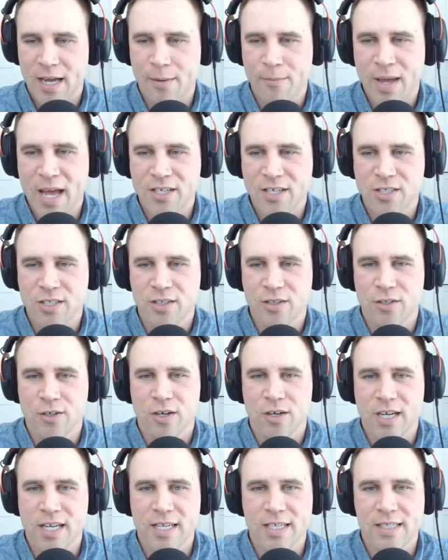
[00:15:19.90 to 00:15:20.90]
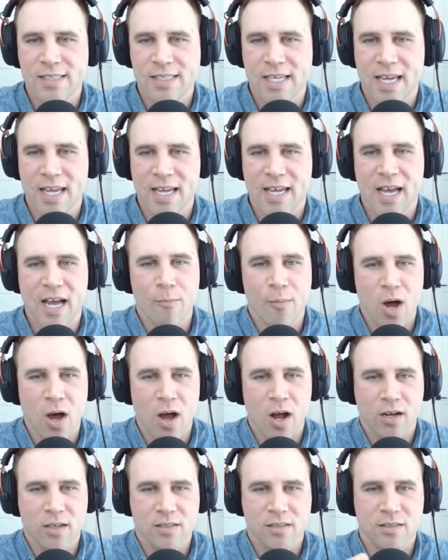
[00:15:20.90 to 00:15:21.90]
Imagine there is a, a
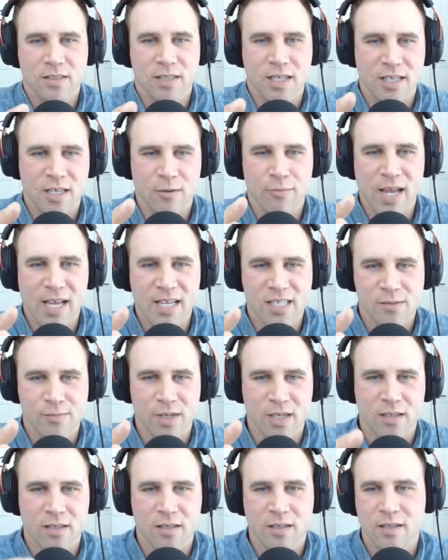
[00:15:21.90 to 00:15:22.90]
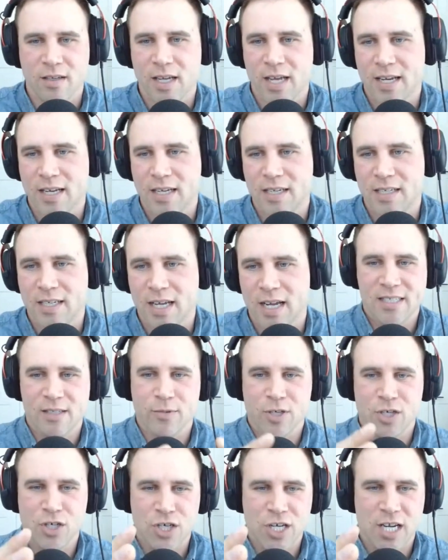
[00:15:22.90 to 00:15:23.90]
box in your basement and it's a
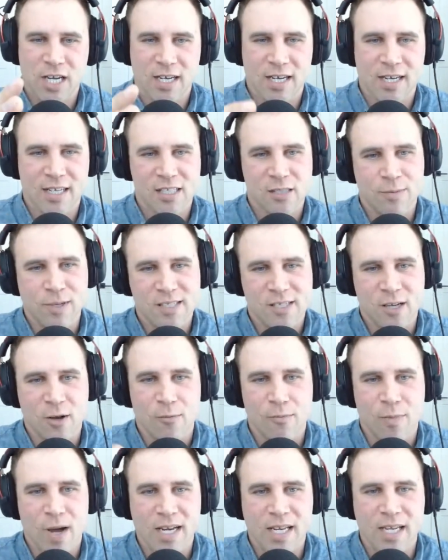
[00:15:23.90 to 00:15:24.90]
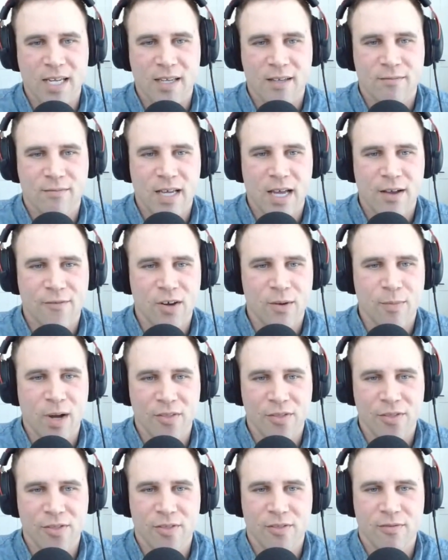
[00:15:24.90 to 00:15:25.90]
machine and it spits out money. Every
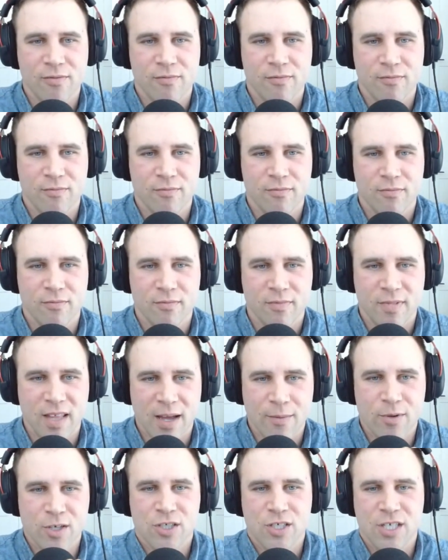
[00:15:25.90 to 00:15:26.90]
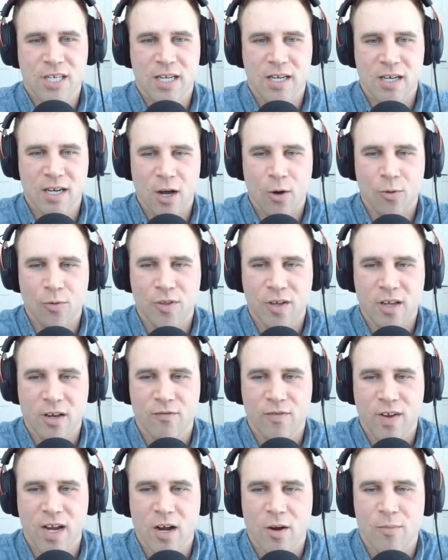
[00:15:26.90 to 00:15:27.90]
month, that machine out the
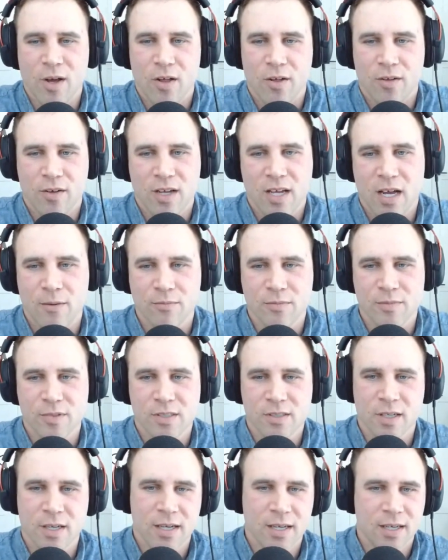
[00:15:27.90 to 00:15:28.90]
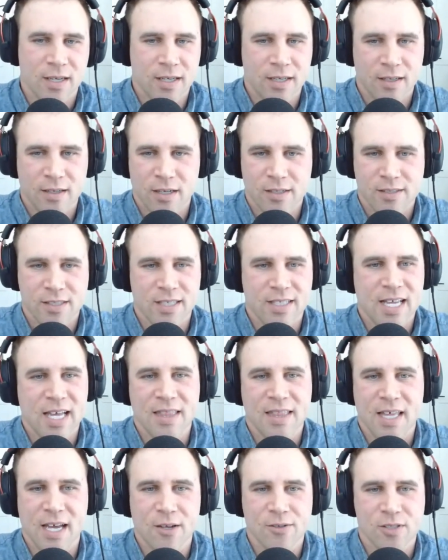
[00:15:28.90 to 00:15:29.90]
conveyor belt comes I'll say
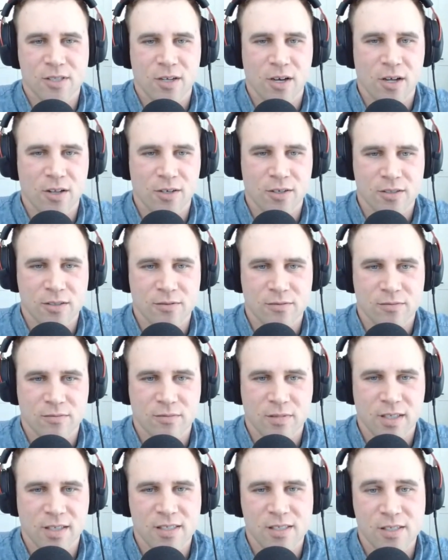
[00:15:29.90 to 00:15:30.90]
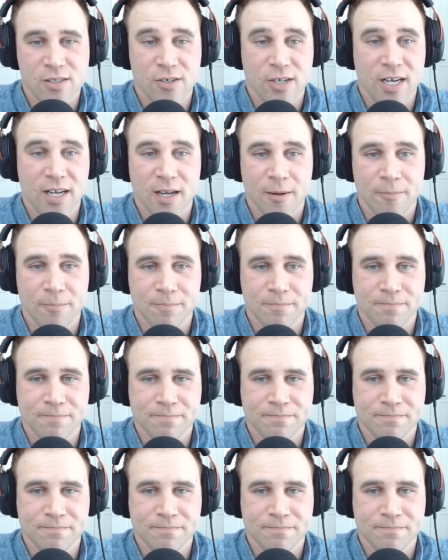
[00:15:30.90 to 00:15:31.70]
$10,000. This is your income.